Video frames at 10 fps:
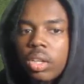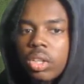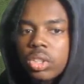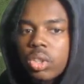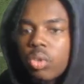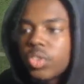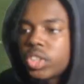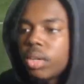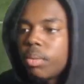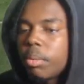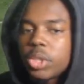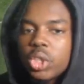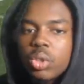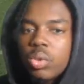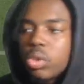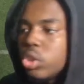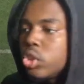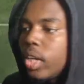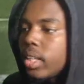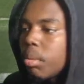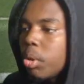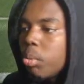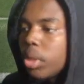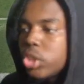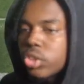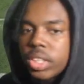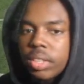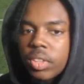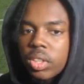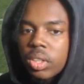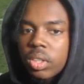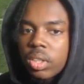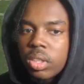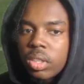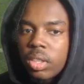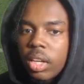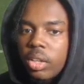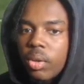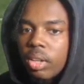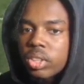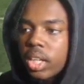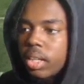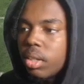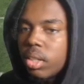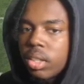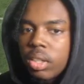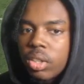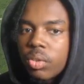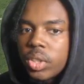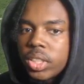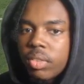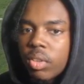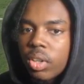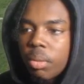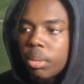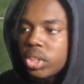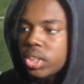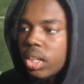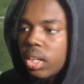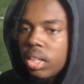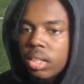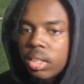So for setup number 2, drag the middle bunch receiver, and you outside the receiver on the bunch side.